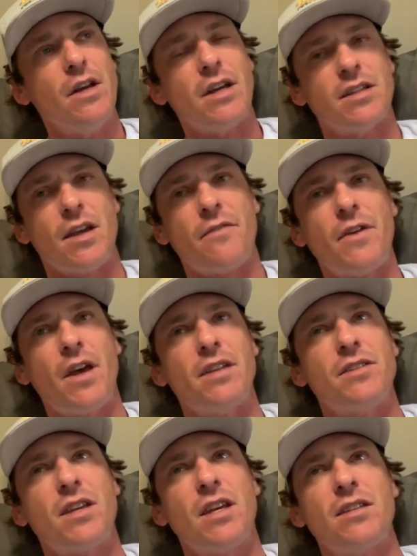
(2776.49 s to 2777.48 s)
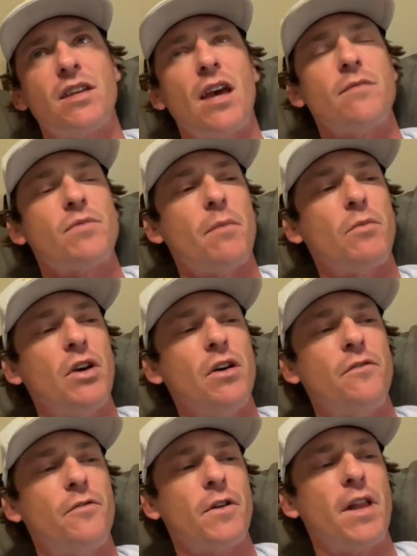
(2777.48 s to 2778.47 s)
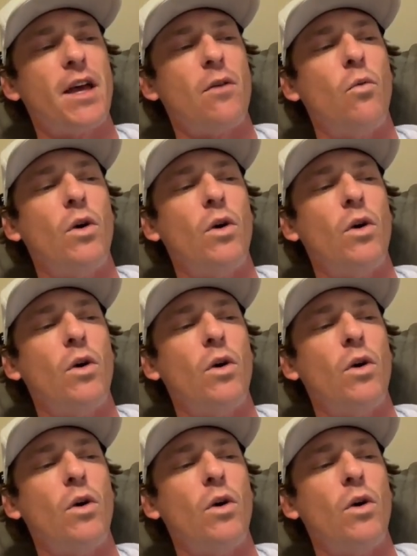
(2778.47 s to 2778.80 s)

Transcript: because I feel like in Skins games I'm good for like